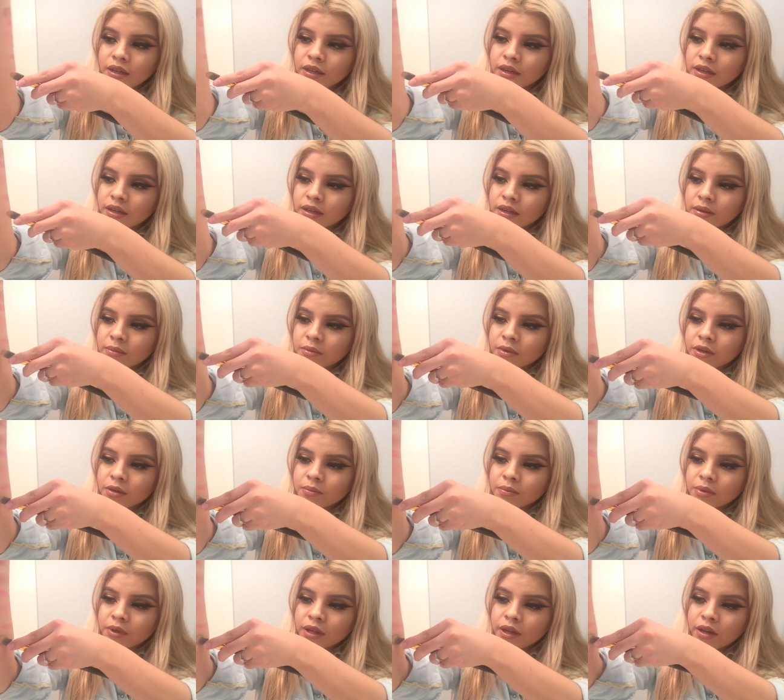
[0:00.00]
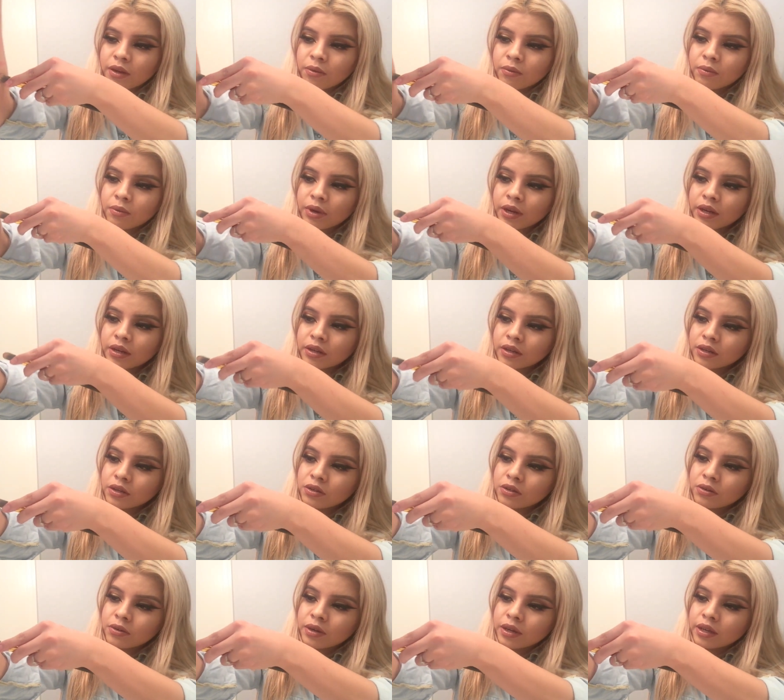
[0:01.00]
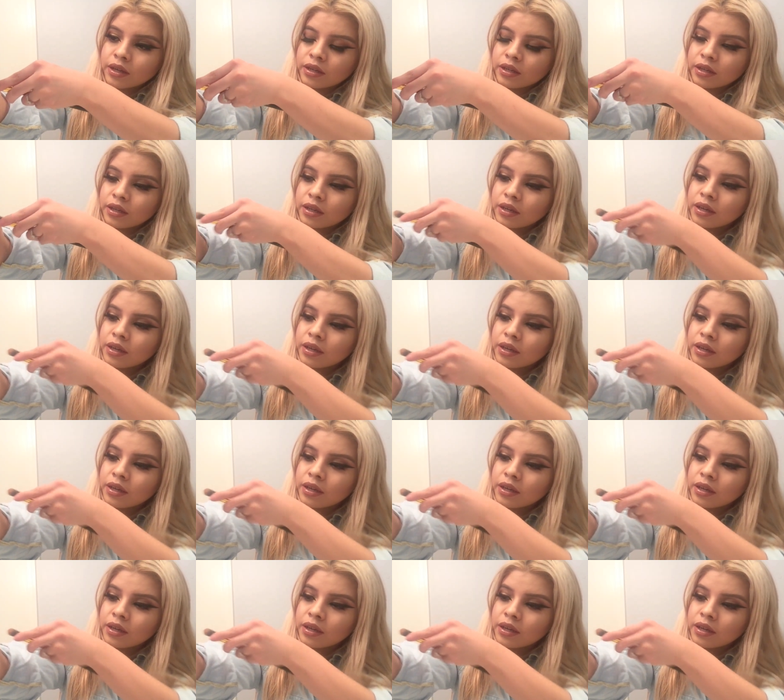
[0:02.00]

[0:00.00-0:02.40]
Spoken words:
And I'm going to put it right under it.